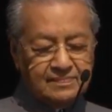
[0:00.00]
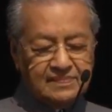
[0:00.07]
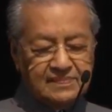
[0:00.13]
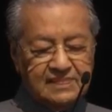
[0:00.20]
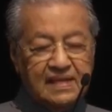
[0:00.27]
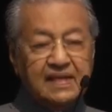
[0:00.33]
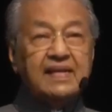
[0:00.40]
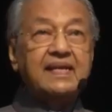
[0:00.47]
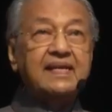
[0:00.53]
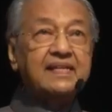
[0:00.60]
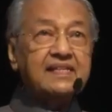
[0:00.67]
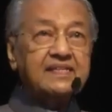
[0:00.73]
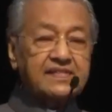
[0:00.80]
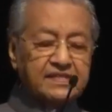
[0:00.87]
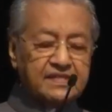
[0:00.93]

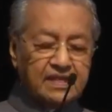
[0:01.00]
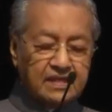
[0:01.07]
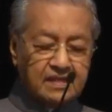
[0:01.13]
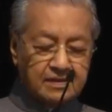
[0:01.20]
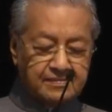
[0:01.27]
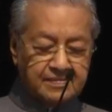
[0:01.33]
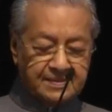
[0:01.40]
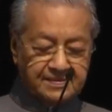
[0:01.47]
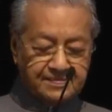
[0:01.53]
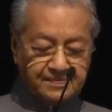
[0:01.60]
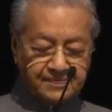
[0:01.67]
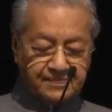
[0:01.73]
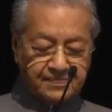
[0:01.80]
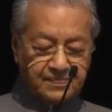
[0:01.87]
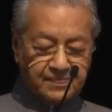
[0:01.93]
Ladies and gentlemen,
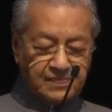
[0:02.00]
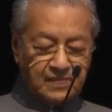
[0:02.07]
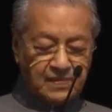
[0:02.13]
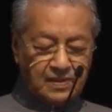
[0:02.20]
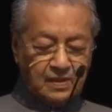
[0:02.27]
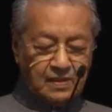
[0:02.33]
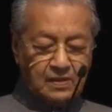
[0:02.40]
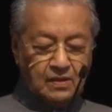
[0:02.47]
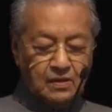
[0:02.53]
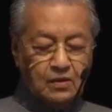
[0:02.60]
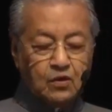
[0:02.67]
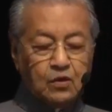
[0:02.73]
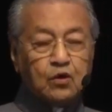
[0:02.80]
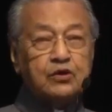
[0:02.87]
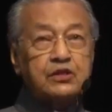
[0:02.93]

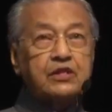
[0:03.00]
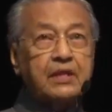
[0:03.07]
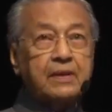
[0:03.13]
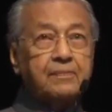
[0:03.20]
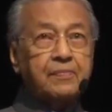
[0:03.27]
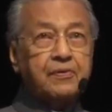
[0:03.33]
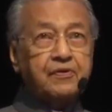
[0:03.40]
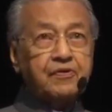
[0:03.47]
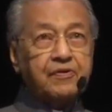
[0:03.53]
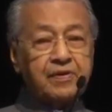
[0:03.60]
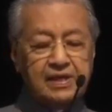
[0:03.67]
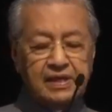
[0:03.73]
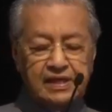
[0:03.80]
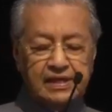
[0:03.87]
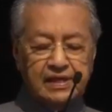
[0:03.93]

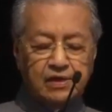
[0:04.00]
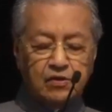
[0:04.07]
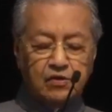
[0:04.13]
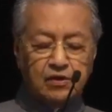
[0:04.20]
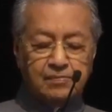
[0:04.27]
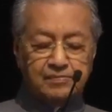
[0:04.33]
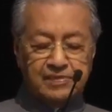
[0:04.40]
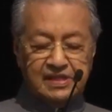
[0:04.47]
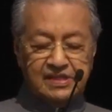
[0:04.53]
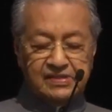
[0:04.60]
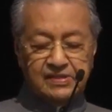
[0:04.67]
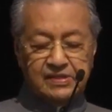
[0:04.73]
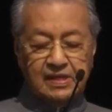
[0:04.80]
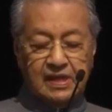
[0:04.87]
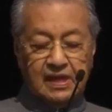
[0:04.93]
contemporary economies
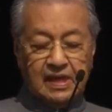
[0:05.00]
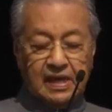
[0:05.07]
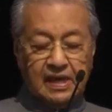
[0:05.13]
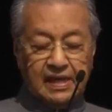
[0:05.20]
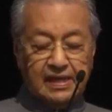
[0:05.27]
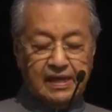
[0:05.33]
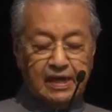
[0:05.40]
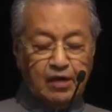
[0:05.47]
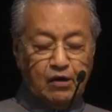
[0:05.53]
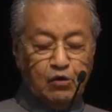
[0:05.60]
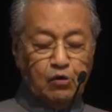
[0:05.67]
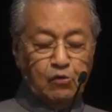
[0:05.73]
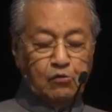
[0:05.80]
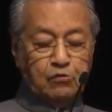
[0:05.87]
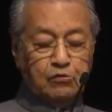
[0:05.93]
are
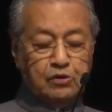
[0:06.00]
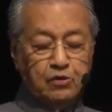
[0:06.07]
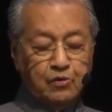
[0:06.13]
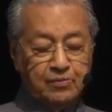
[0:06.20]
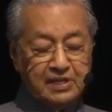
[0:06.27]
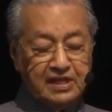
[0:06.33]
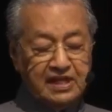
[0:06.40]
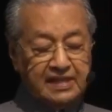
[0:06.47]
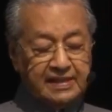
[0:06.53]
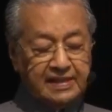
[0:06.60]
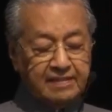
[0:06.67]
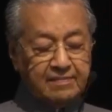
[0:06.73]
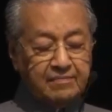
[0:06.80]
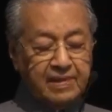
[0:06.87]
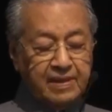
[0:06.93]
now
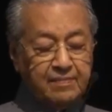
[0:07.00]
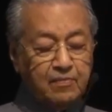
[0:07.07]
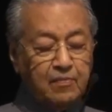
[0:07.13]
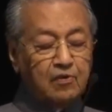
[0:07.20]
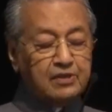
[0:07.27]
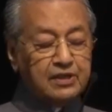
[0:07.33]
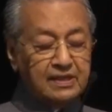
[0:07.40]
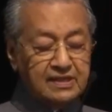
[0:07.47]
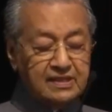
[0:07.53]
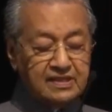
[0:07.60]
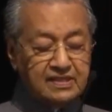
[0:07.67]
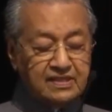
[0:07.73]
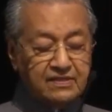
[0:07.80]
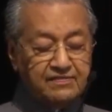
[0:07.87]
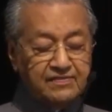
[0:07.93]
dominated by modern
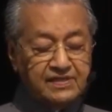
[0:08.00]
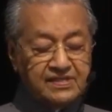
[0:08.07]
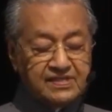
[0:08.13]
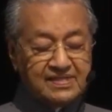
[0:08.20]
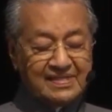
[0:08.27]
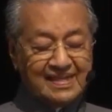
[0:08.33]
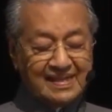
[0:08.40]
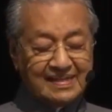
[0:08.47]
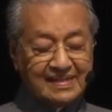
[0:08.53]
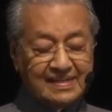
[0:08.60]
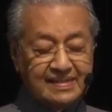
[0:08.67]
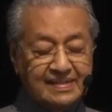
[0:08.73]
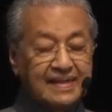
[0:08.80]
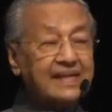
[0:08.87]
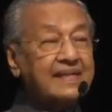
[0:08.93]
service
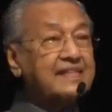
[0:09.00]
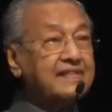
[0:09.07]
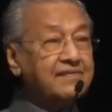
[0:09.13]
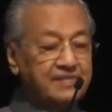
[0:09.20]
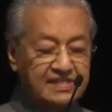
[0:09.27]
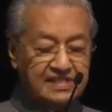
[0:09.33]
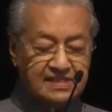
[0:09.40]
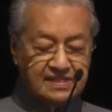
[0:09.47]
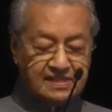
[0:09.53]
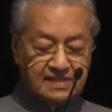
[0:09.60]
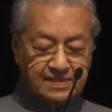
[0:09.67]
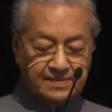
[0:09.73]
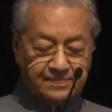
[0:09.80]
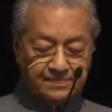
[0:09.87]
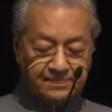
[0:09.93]
sector activities.
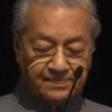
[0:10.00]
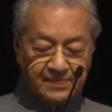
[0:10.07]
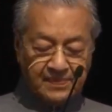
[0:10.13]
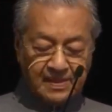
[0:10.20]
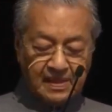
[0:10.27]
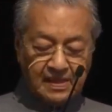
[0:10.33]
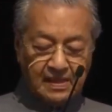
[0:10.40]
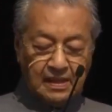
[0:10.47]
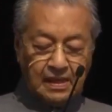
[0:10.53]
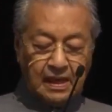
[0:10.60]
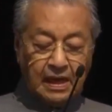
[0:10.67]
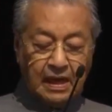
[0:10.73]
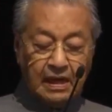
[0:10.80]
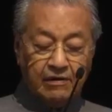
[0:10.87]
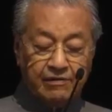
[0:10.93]

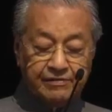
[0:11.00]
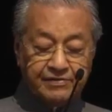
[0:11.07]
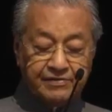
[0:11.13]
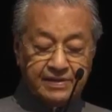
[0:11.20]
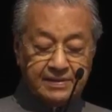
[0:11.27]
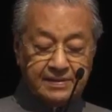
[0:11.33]
However,